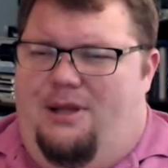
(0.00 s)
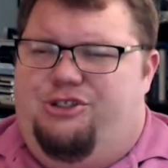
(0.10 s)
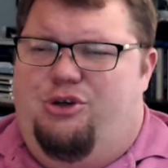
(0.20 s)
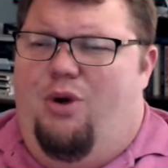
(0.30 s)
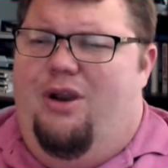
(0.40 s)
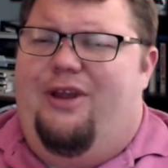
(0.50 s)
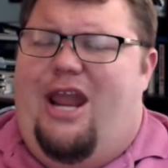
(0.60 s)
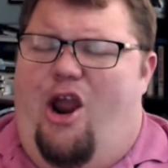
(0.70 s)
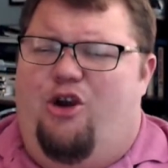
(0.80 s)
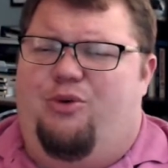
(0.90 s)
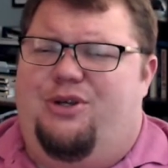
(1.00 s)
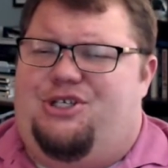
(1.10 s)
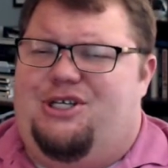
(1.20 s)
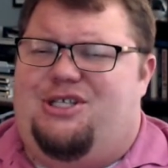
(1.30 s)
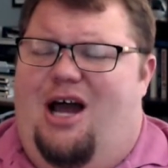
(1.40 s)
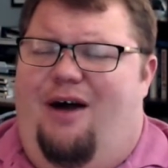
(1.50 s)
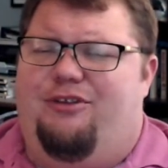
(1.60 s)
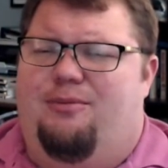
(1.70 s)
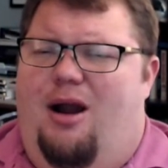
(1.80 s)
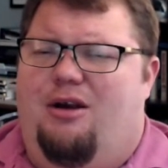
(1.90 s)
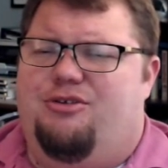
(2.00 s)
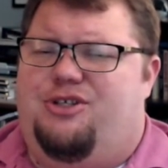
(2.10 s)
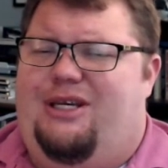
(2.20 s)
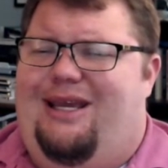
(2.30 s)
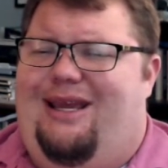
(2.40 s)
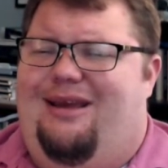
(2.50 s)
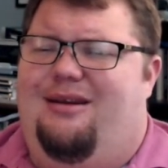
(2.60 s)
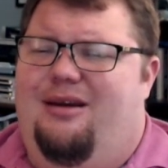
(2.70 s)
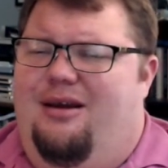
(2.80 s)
So, what are the characteristics of democracy in